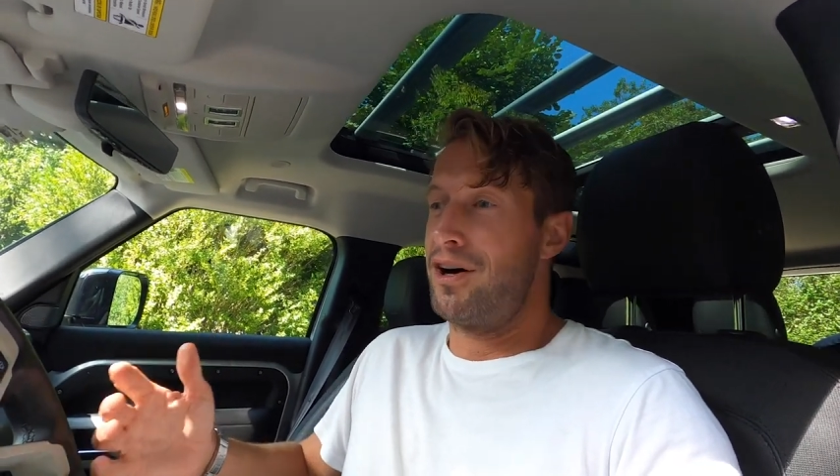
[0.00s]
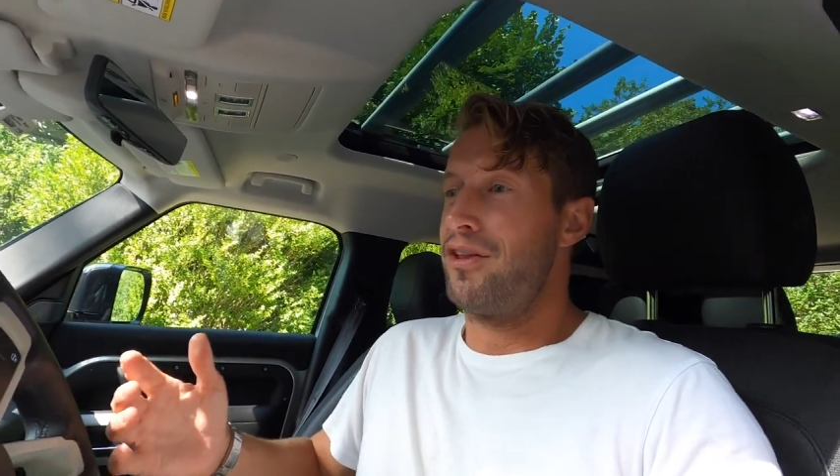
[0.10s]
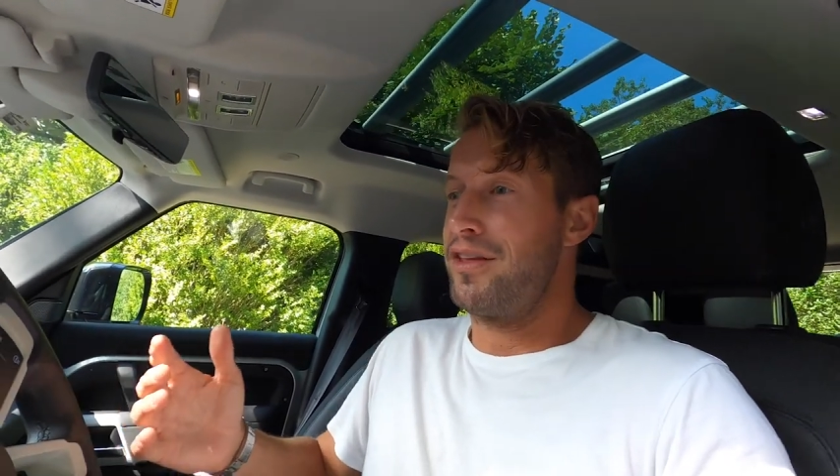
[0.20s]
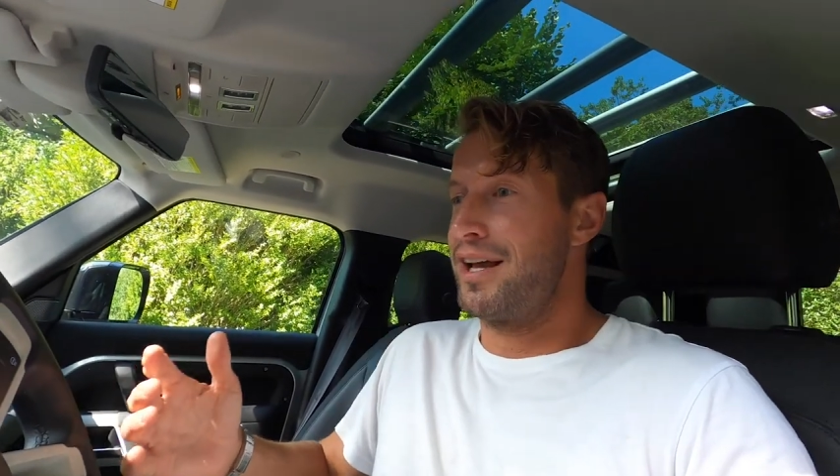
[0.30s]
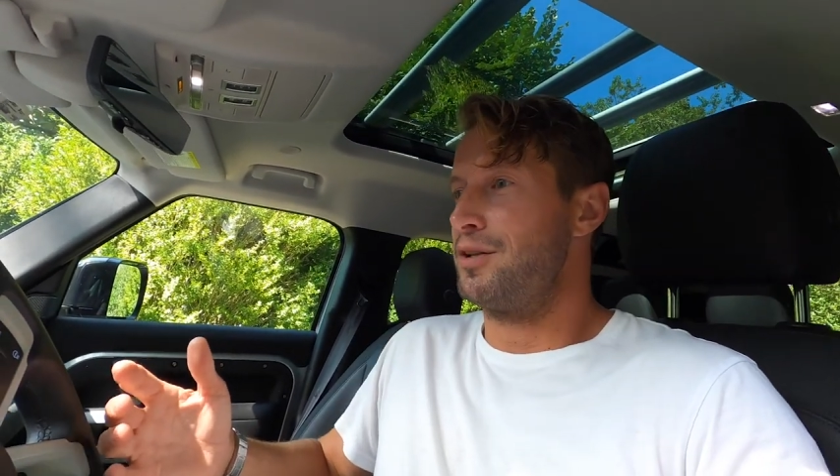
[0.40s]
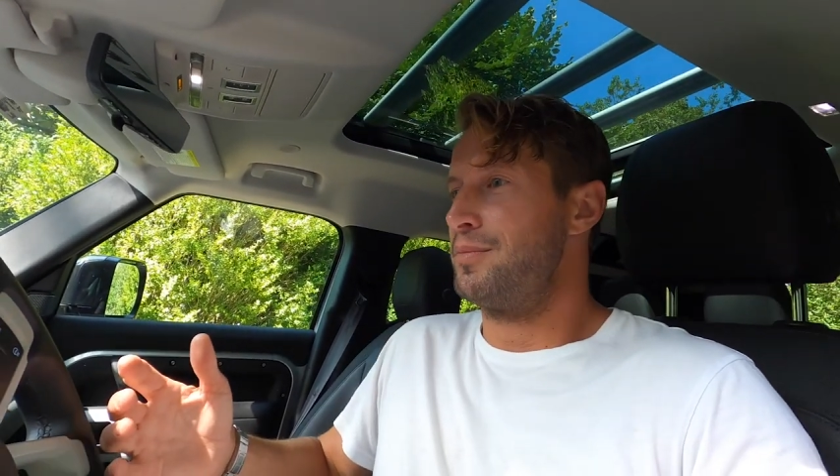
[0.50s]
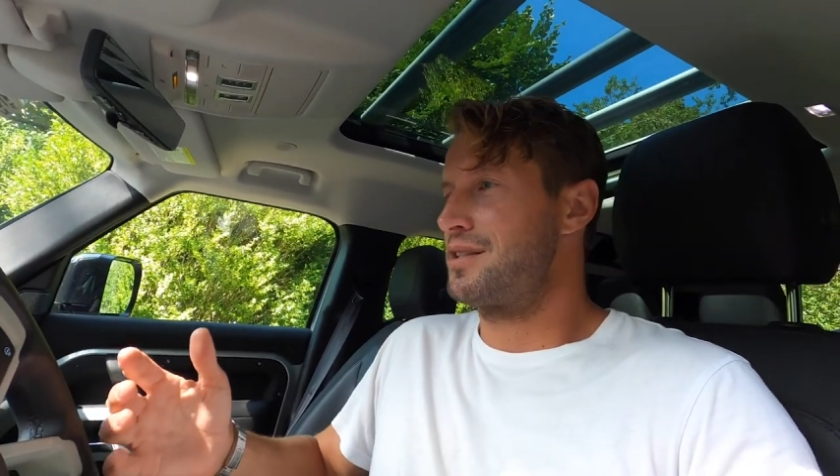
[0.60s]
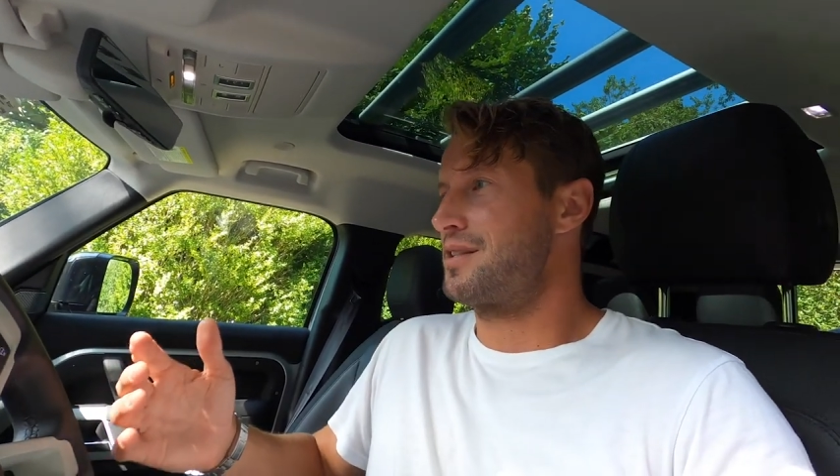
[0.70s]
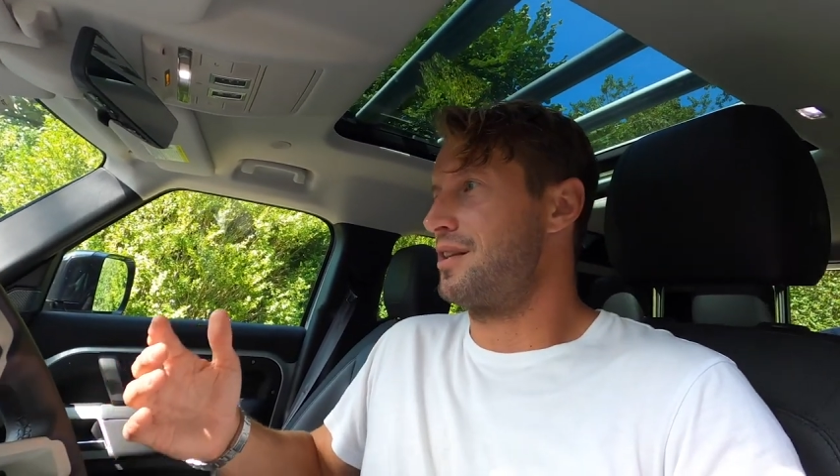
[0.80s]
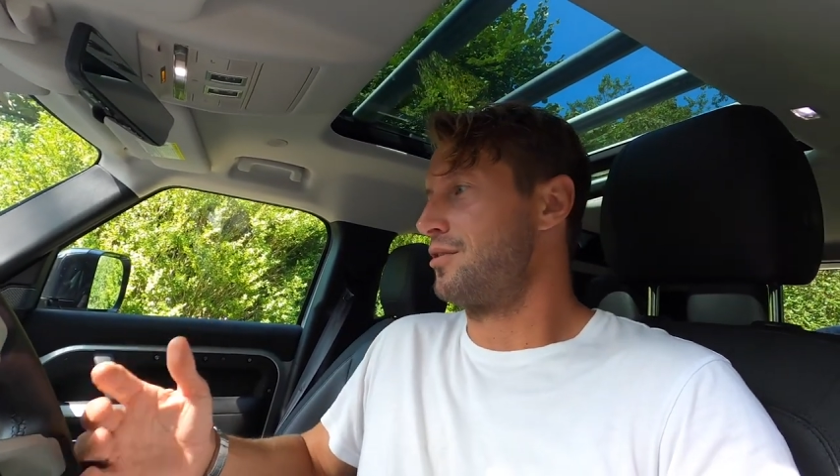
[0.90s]
all the
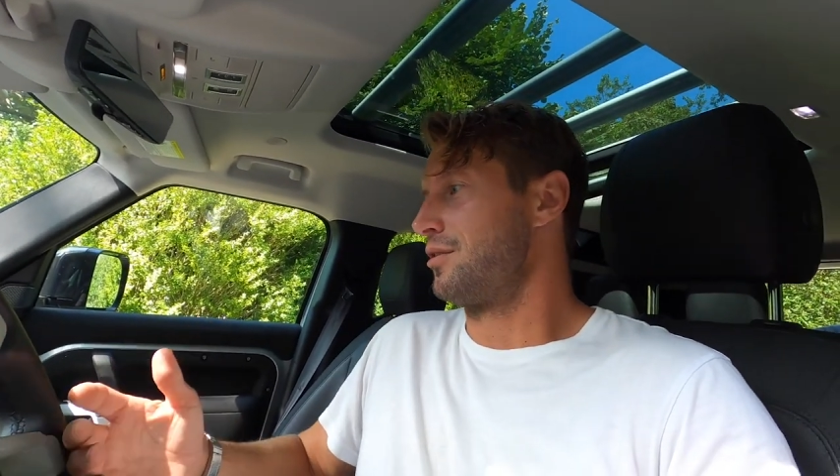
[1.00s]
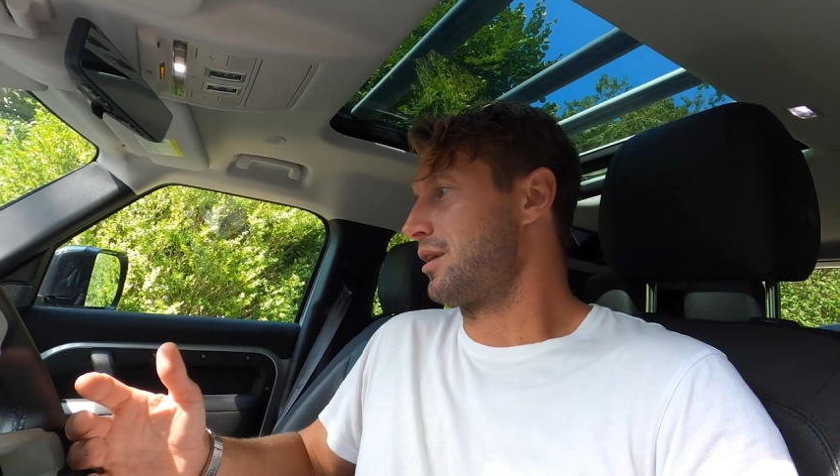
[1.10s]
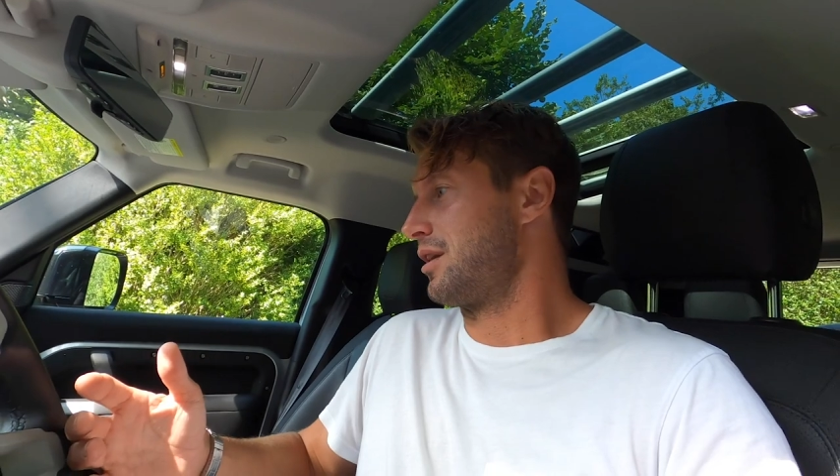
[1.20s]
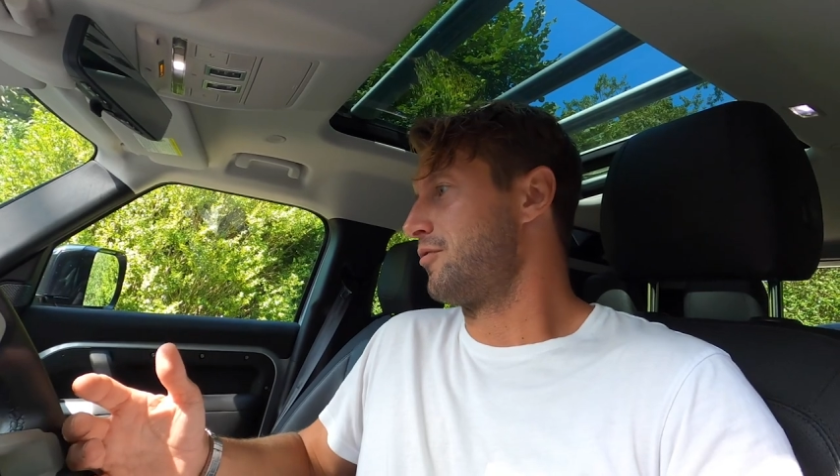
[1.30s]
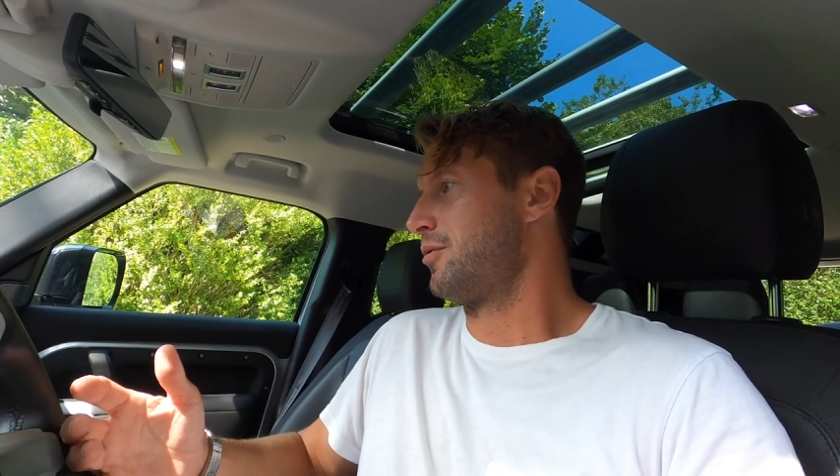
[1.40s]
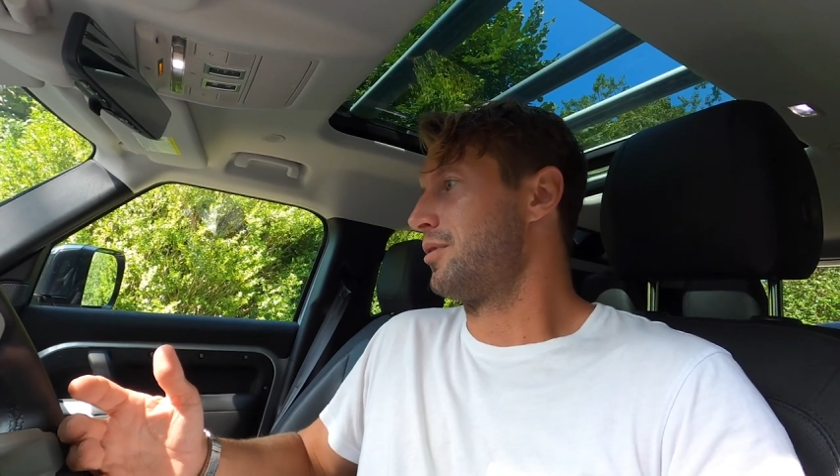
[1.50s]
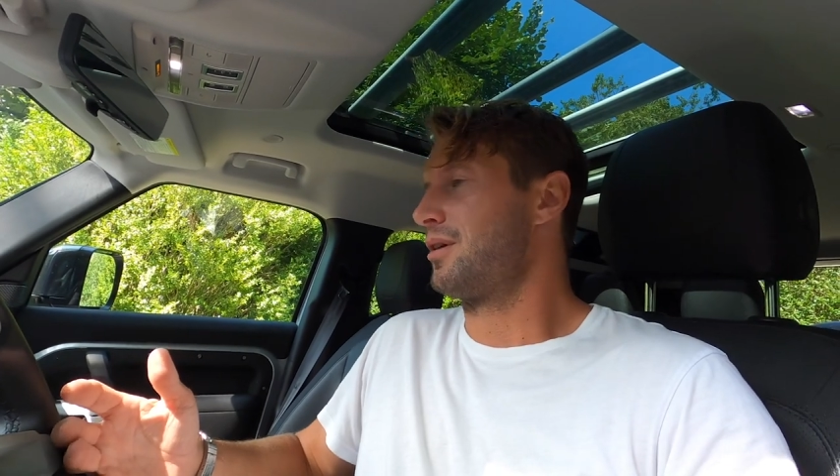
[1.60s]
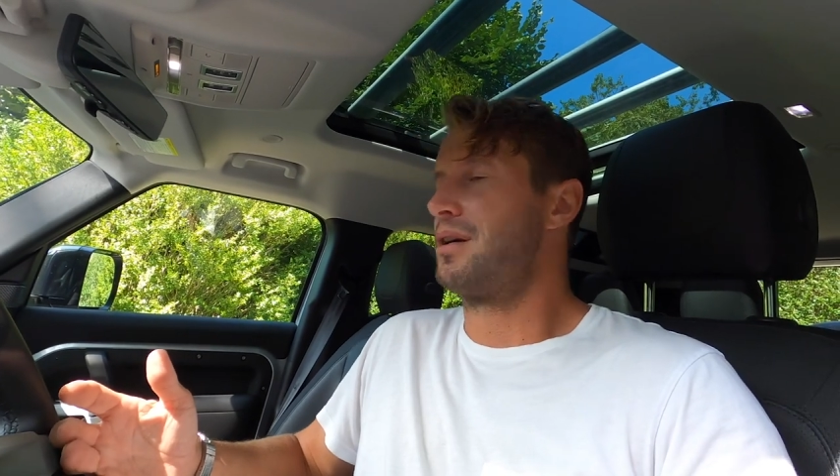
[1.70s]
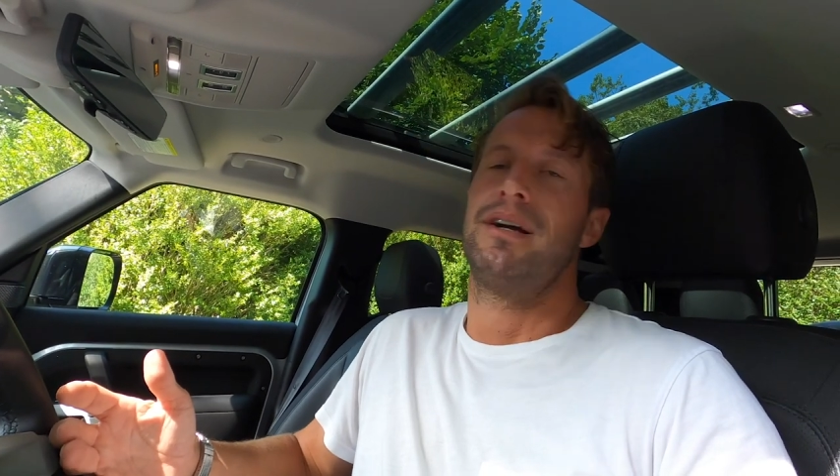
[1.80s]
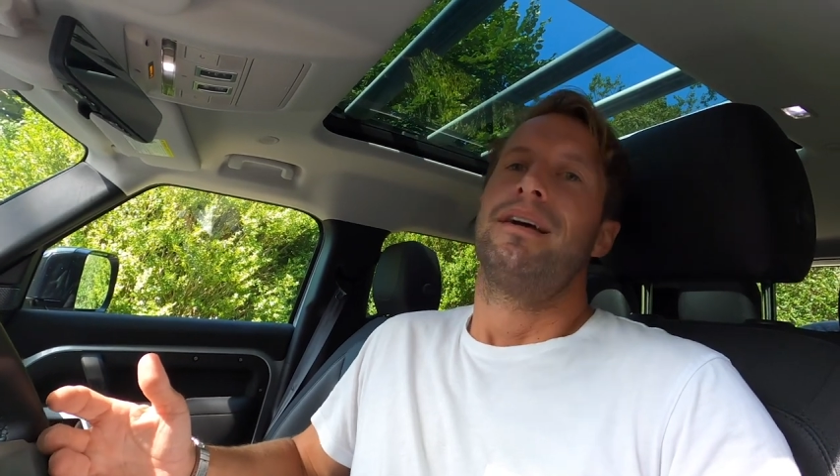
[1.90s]
elements that you're looking for,